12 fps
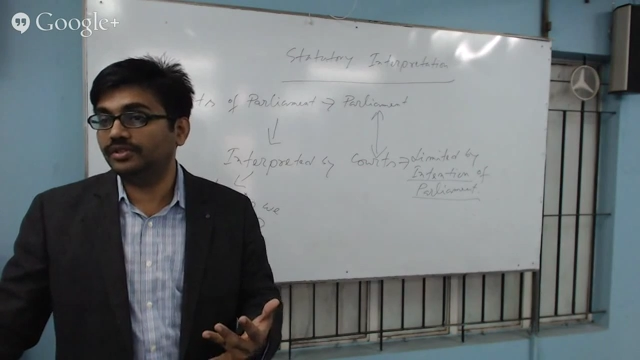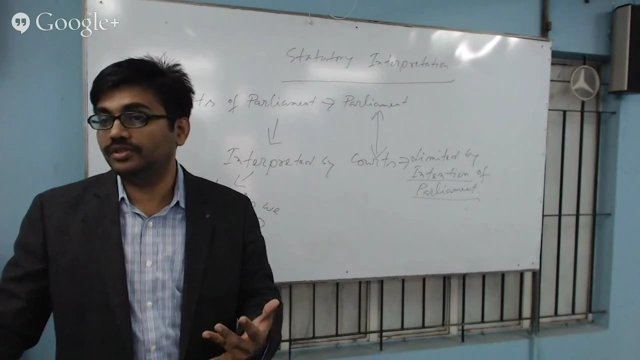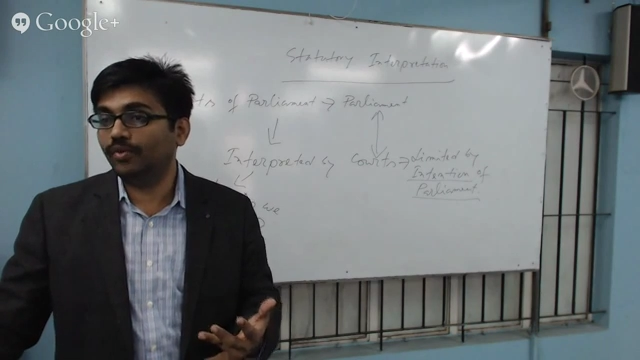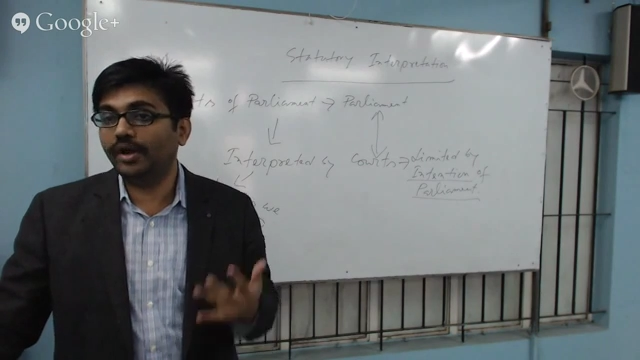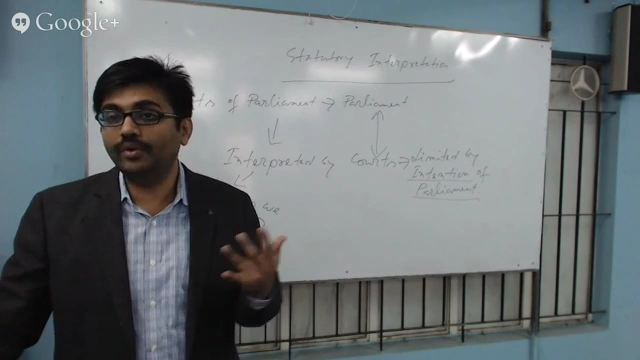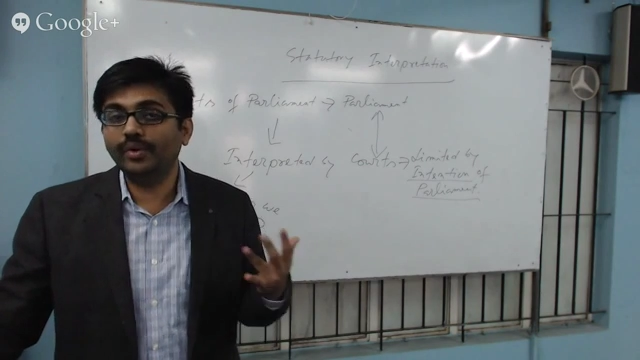
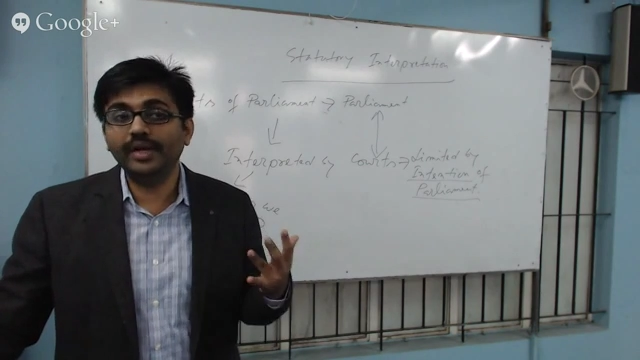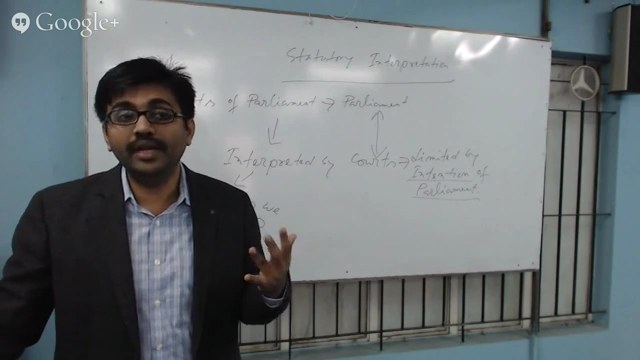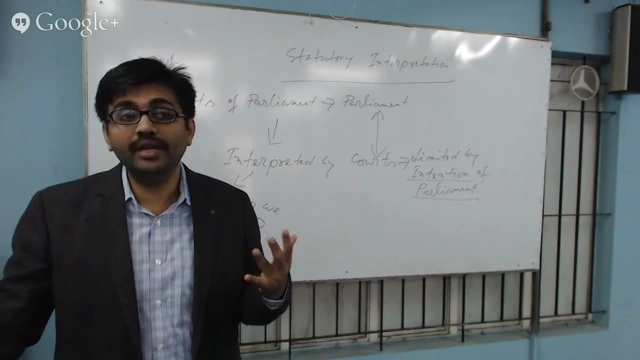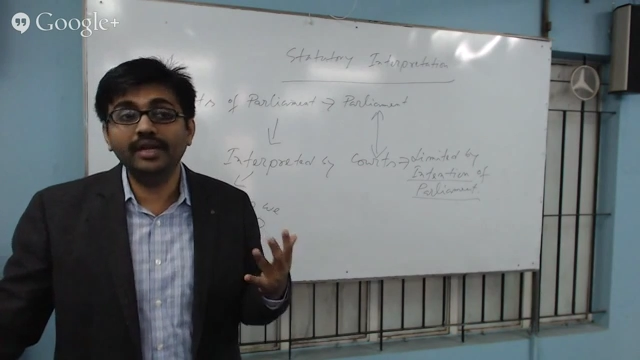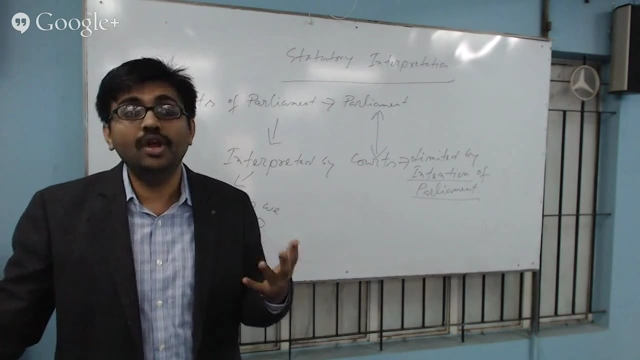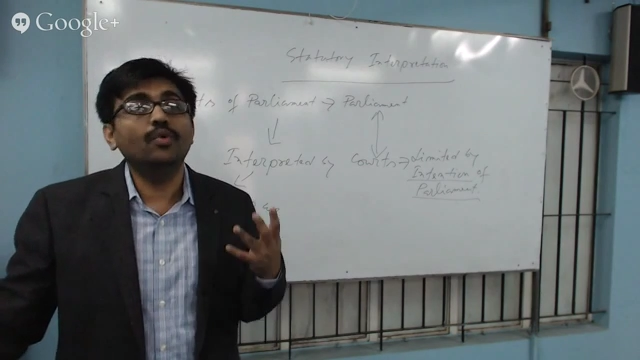what do we
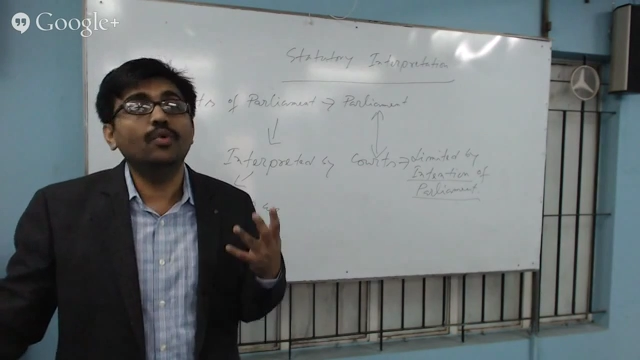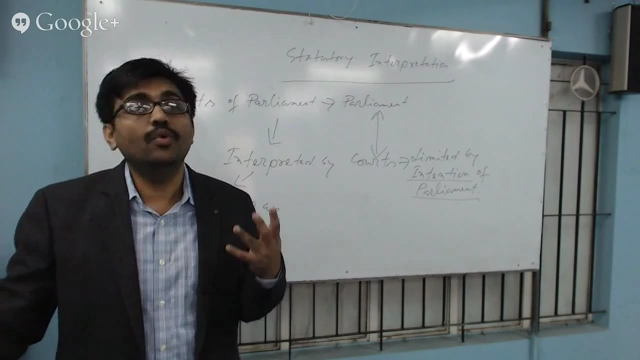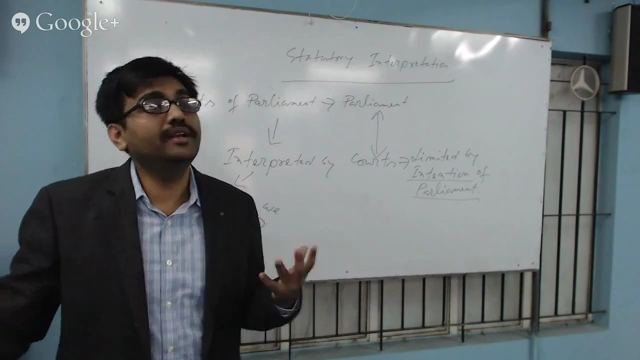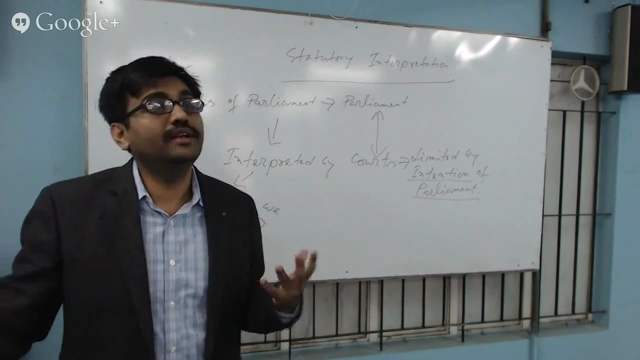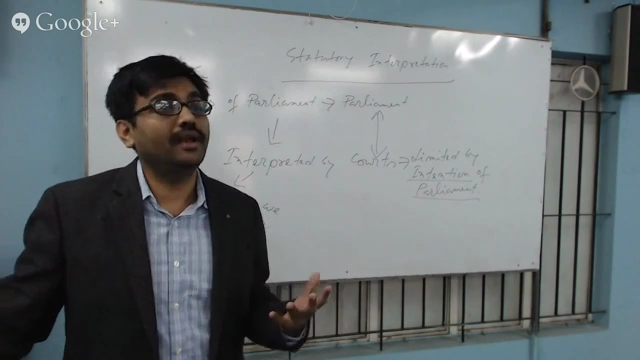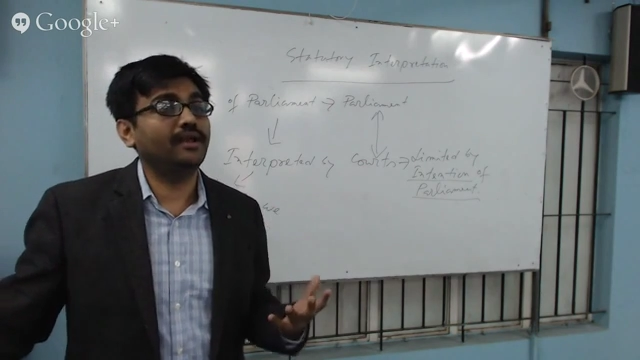need? We
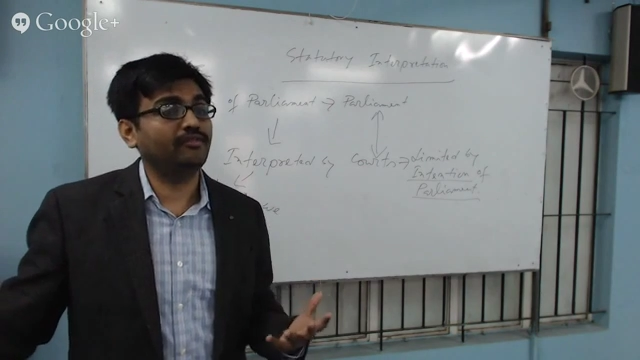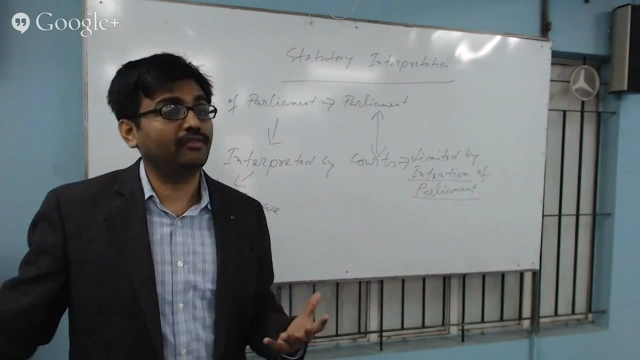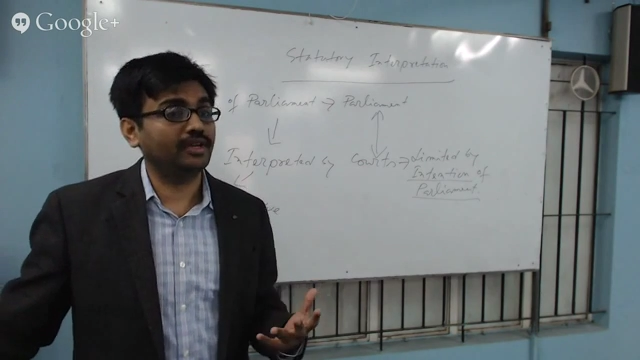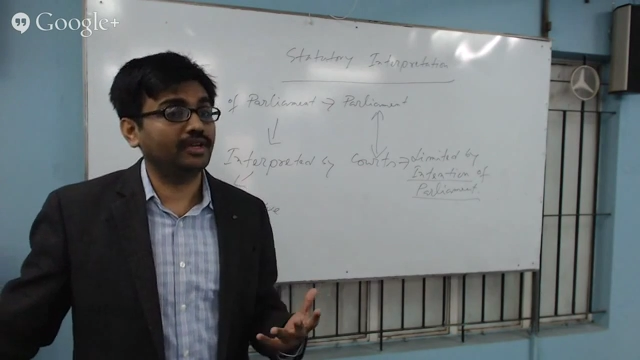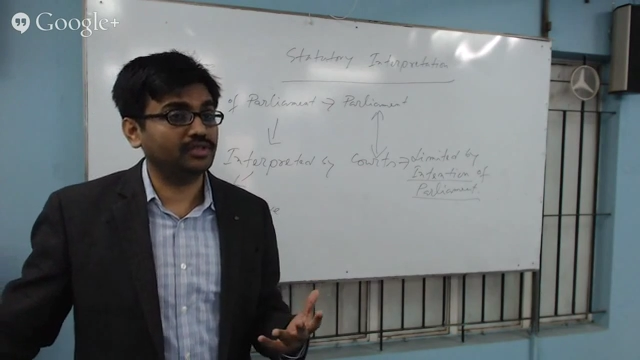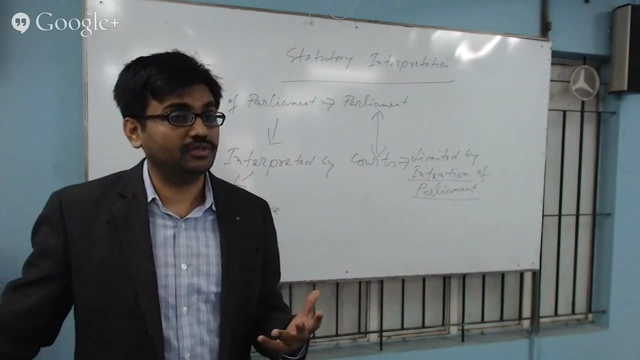need
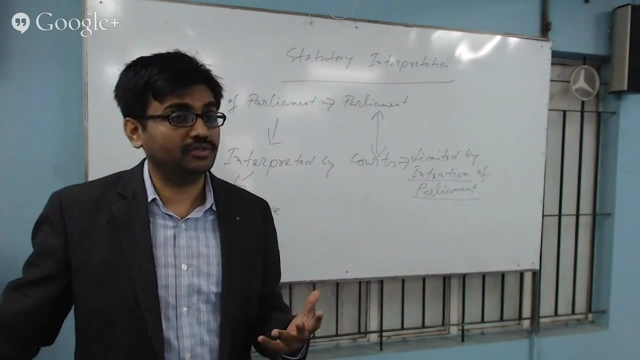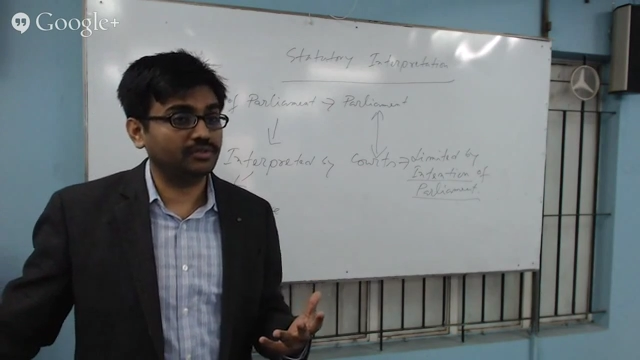clarification.